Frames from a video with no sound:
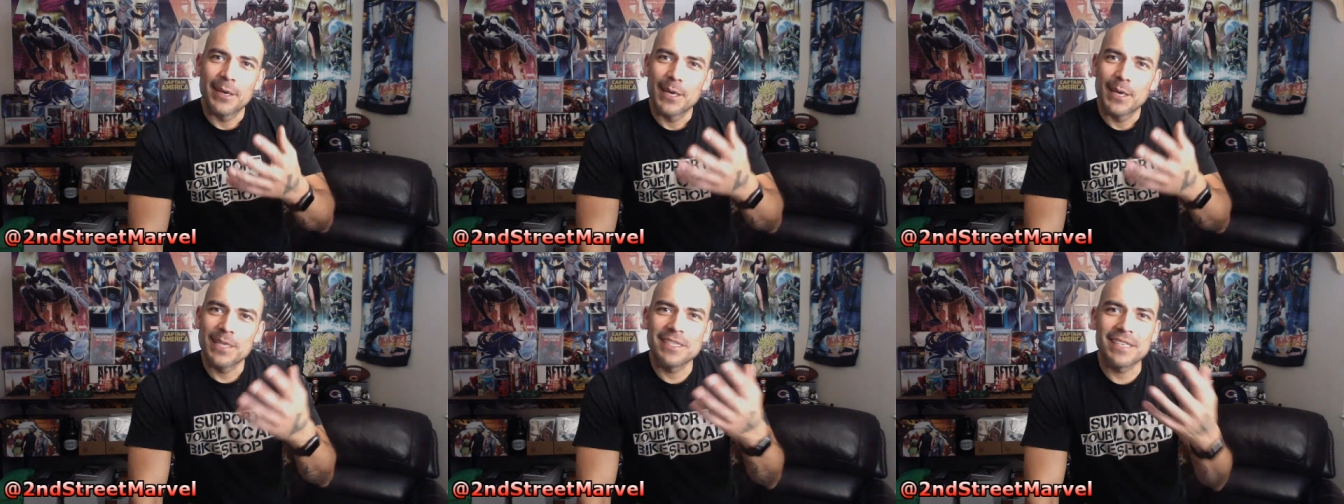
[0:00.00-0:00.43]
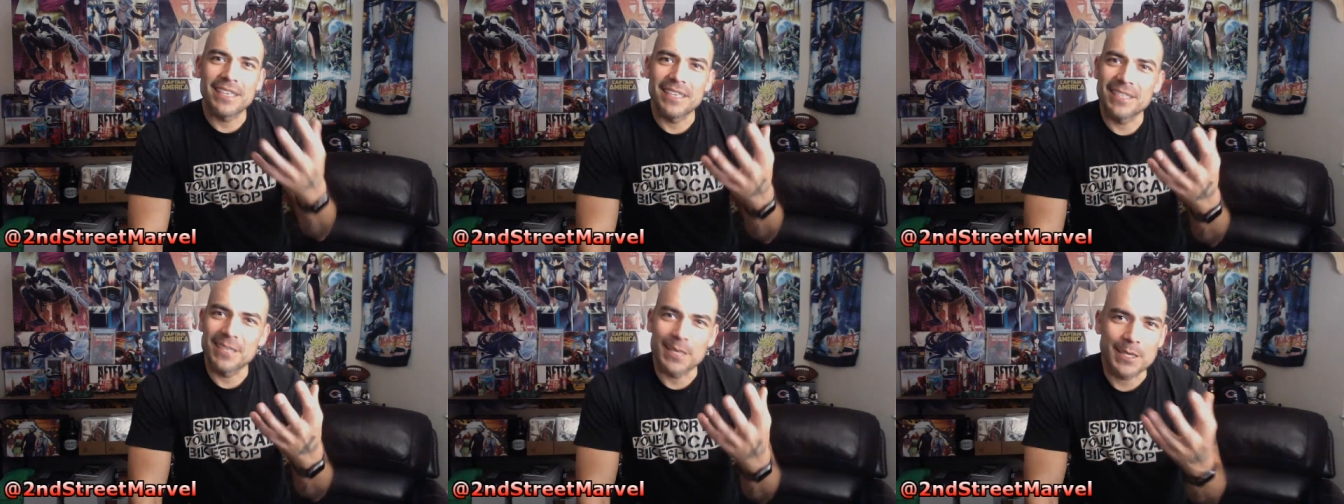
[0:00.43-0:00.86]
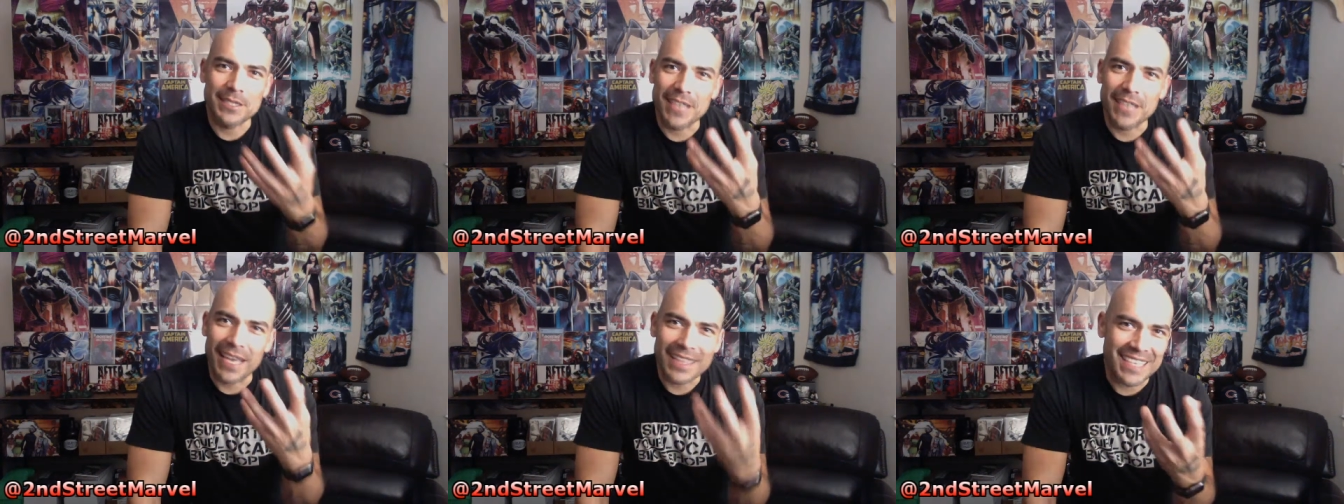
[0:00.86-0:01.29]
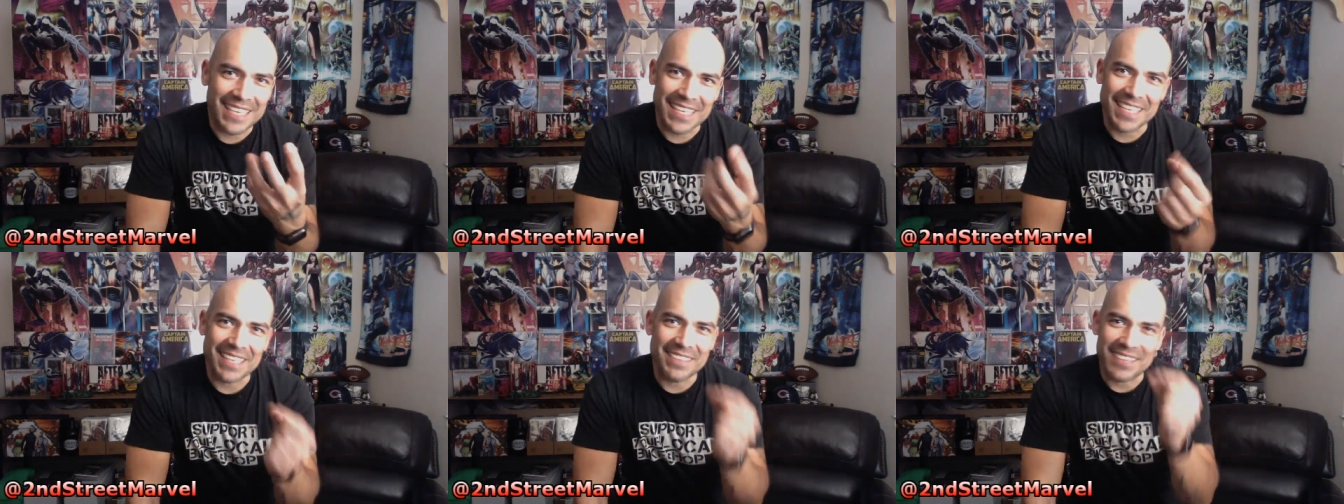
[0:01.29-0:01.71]
he's got the,
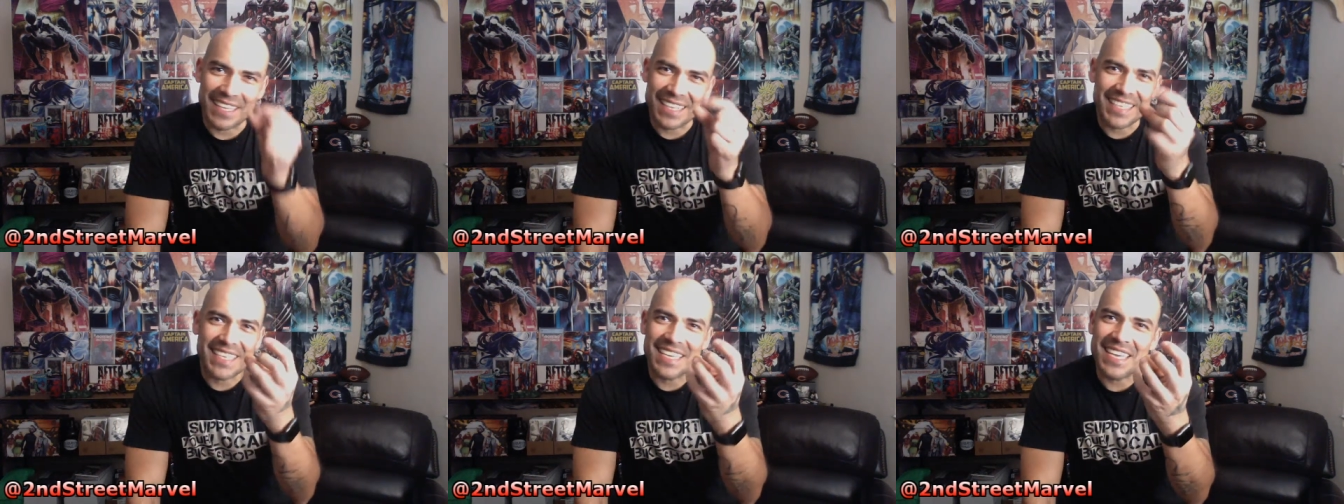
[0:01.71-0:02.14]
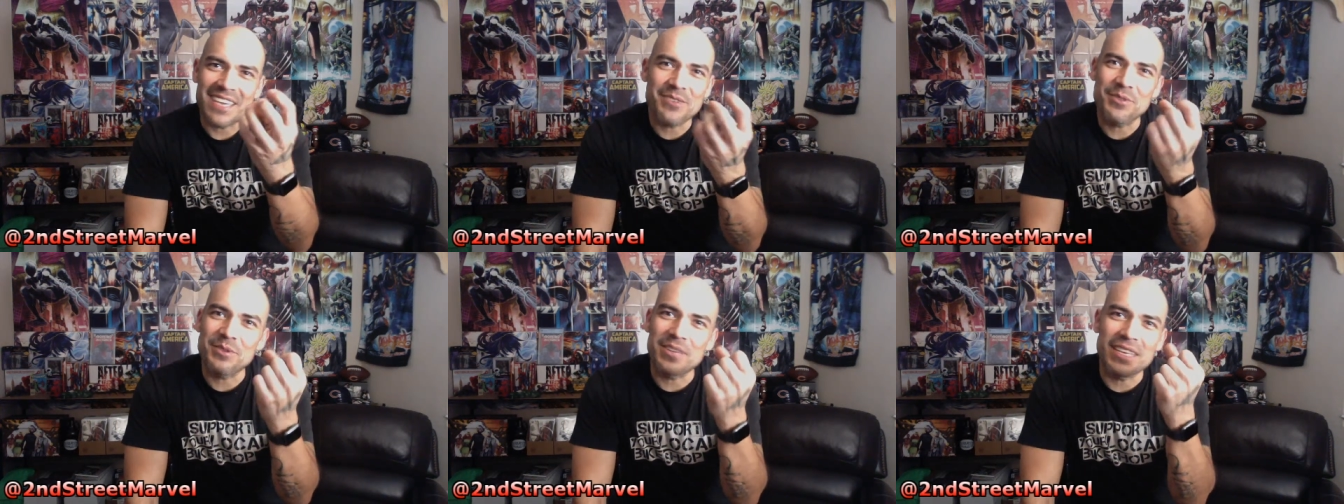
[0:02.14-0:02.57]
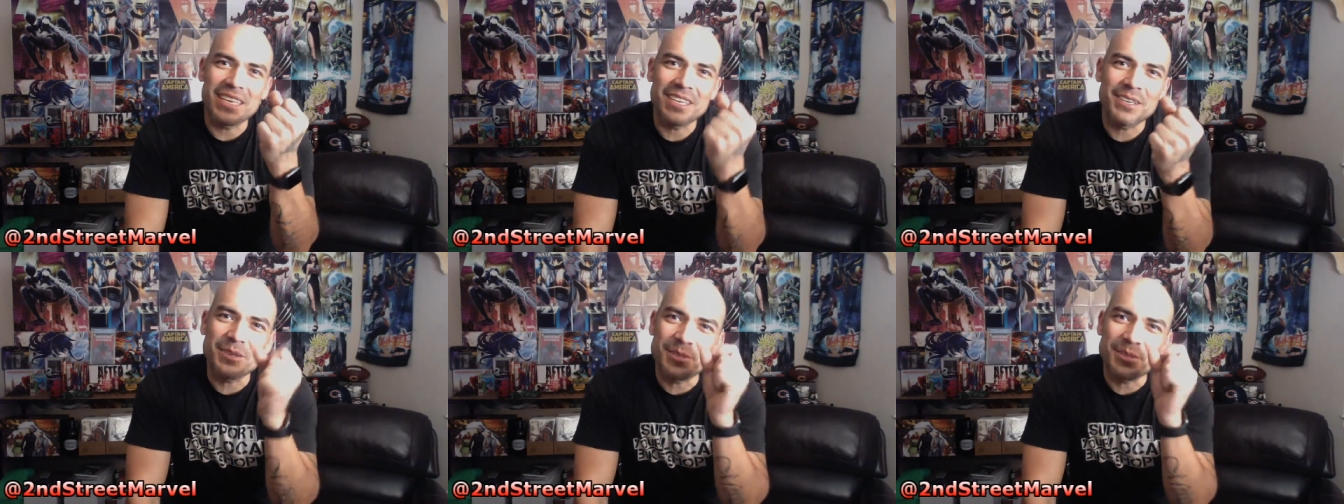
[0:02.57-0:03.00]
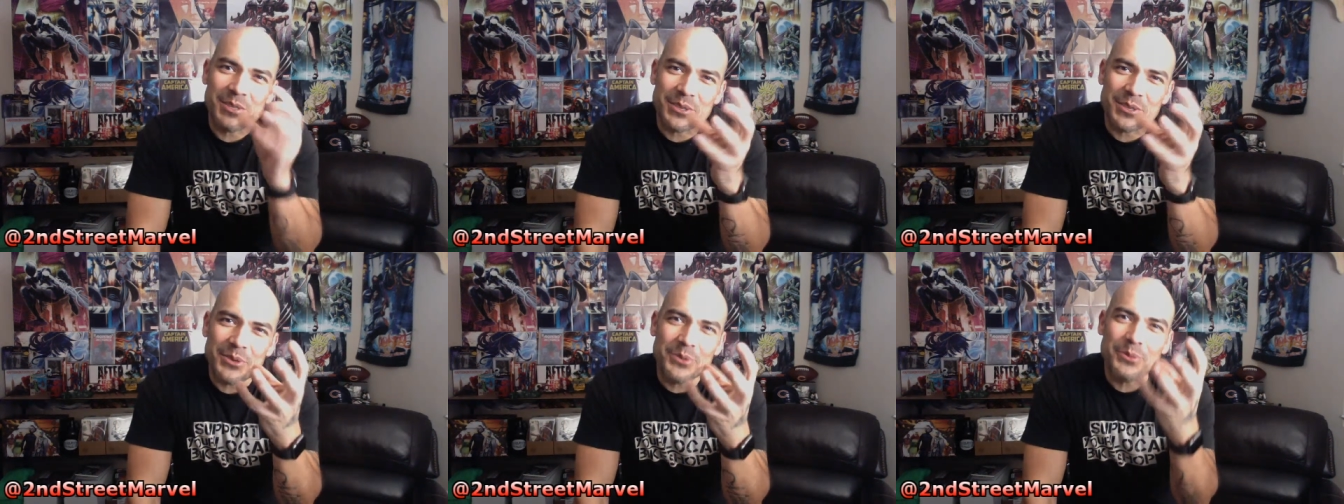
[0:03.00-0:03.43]
like, he could
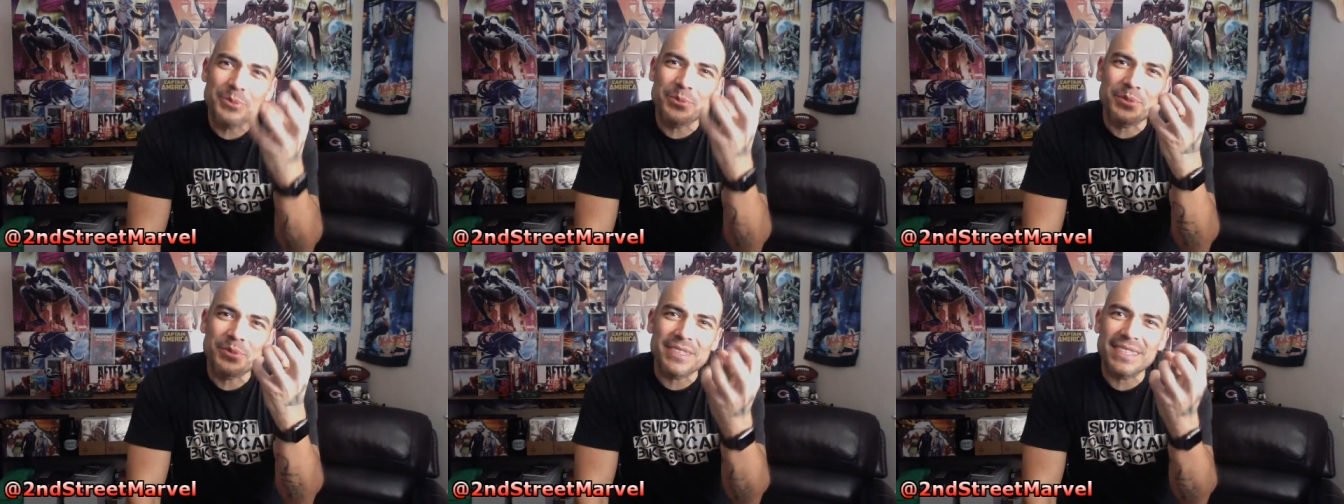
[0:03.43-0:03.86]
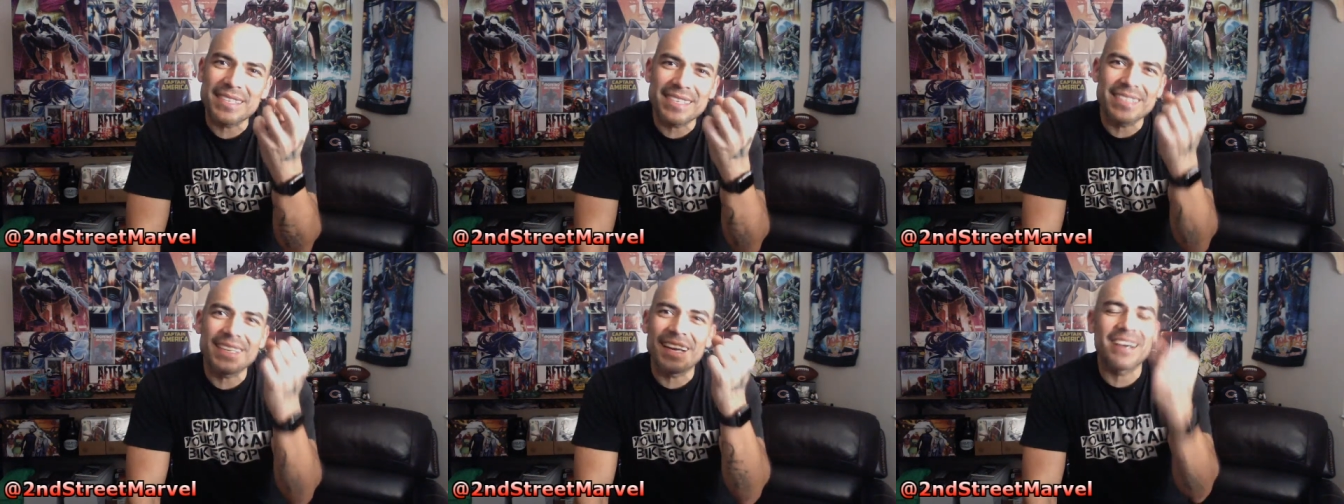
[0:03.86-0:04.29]
do, like,